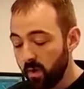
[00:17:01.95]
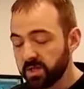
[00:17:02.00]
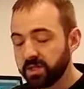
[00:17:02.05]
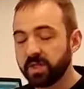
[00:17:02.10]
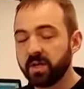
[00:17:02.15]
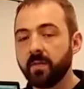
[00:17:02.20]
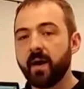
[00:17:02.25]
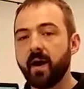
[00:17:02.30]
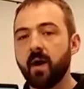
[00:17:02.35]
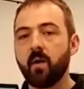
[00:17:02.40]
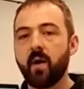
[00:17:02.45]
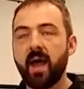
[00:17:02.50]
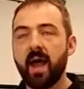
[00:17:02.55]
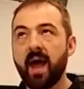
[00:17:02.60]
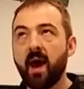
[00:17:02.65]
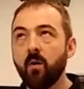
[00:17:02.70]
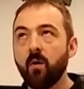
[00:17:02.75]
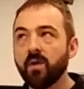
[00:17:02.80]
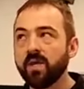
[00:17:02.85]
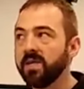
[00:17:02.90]
question about
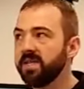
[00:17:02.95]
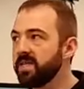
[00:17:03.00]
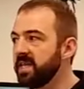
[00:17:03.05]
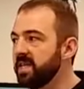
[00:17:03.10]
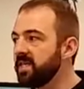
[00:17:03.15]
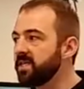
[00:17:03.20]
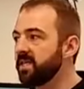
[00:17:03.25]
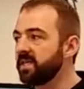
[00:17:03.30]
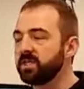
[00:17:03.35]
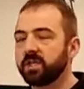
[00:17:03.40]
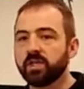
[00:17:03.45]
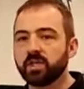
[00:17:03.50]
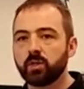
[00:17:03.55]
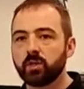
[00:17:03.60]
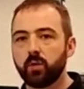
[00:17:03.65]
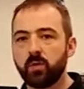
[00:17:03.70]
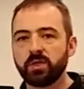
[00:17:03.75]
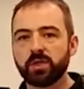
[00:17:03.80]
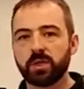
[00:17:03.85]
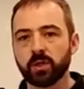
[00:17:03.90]
how easy is it to
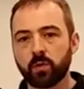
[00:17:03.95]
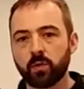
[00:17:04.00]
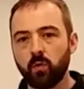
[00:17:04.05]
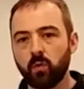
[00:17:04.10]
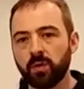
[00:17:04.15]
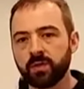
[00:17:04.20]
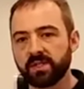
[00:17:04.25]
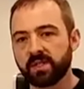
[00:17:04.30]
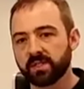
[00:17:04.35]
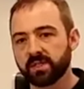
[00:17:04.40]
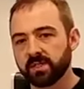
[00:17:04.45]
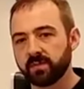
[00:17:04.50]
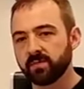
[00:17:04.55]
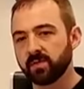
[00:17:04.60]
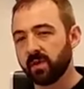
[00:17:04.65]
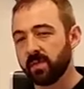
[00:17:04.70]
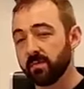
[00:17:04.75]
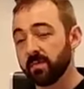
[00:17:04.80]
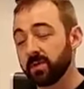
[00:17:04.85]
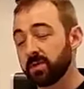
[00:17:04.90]
switch the coolant
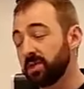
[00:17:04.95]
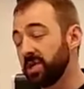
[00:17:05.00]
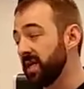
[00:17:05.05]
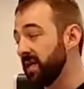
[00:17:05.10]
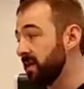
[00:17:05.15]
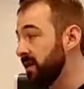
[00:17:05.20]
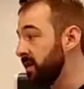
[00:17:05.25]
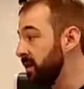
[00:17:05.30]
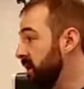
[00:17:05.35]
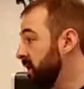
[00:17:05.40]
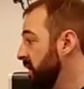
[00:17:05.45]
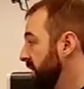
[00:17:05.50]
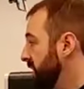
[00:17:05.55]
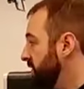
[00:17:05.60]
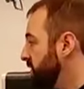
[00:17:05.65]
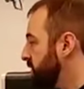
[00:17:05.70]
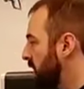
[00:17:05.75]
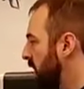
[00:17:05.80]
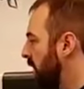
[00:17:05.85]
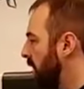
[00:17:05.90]
systems on the machine.
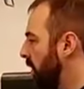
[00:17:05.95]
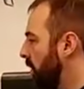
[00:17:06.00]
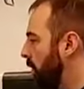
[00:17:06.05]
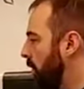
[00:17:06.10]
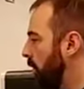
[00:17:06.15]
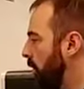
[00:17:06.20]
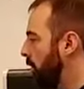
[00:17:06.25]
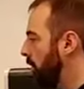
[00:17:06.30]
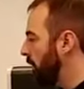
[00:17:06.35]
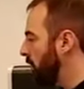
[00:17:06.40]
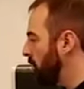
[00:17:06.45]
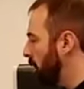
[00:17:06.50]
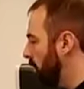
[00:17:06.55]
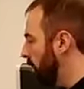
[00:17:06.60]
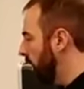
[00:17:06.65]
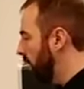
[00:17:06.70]
So,